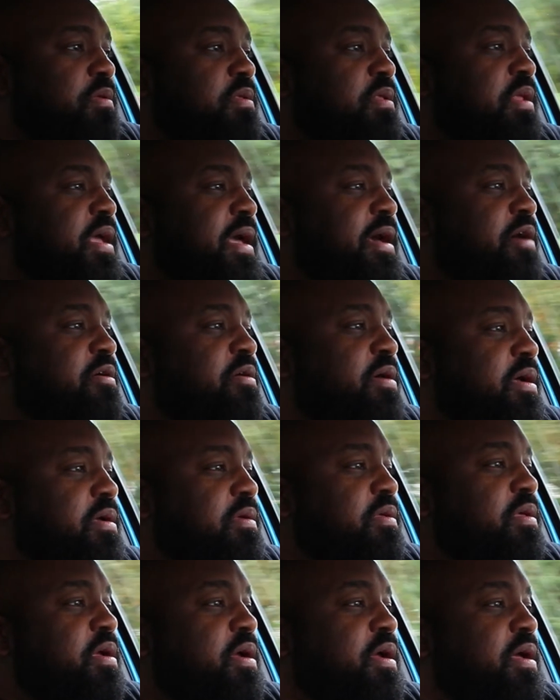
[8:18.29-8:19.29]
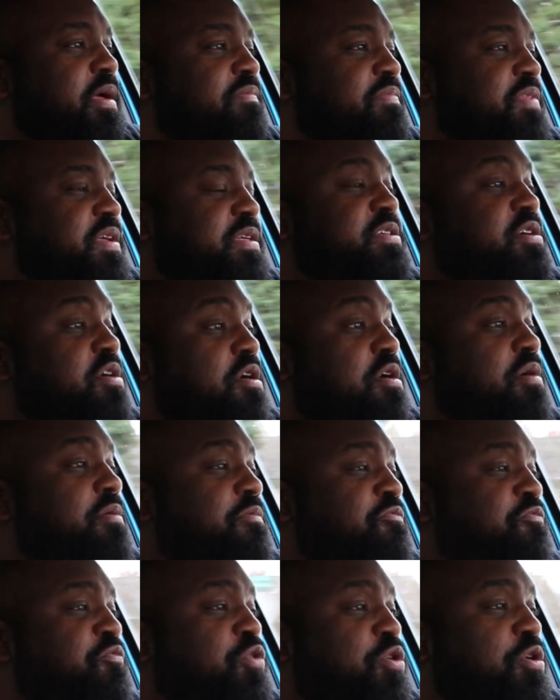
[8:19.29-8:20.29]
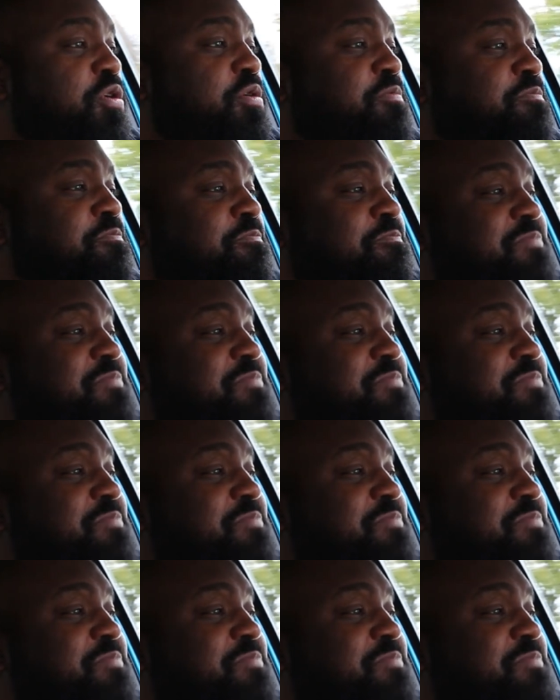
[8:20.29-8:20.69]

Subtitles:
Now, this car will